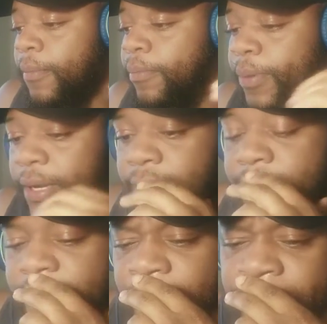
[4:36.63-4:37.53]

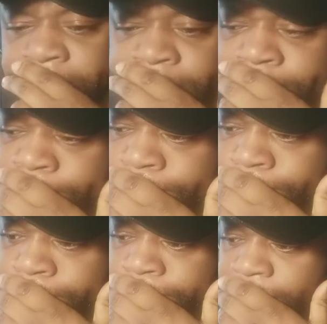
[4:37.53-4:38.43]
But,
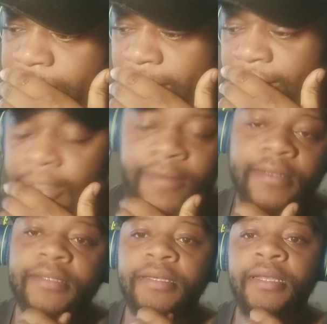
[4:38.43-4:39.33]
yeah,
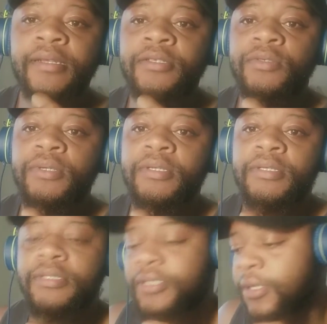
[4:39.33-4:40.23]
let's get into it.
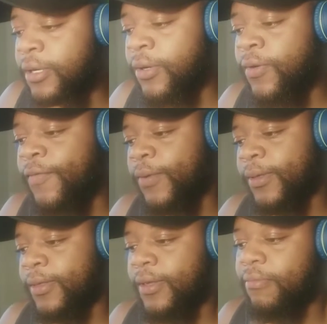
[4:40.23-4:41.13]
Starting off
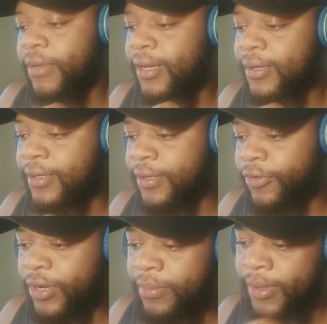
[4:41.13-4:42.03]
with Amanda
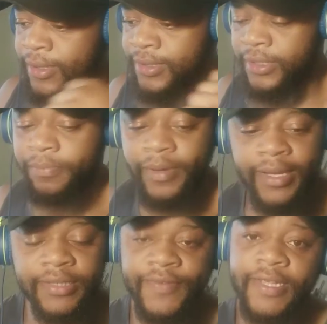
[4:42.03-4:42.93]
Ribas and
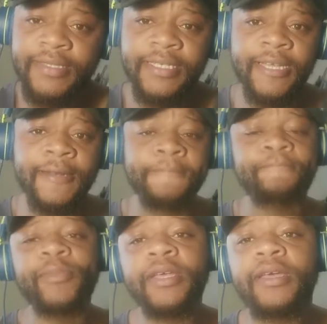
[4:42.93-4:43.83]
Paige Van Zandt.
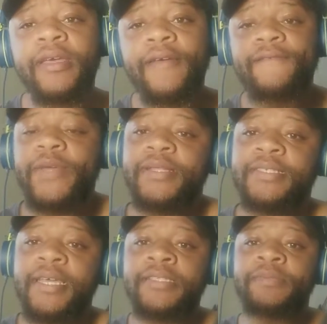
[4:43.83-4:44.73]
Van
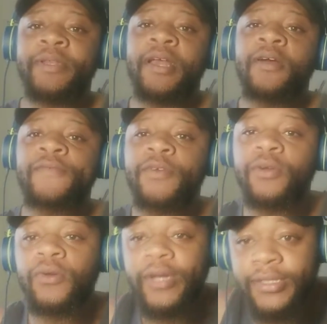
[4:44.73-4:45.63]
Zandt's been out for
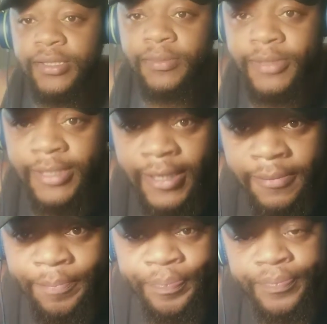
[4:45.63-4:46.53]
quite some
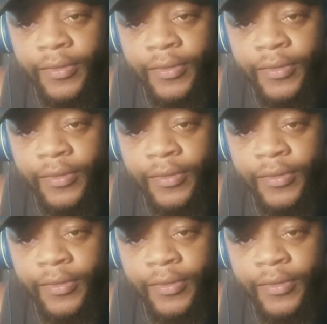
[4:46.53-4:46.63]
time.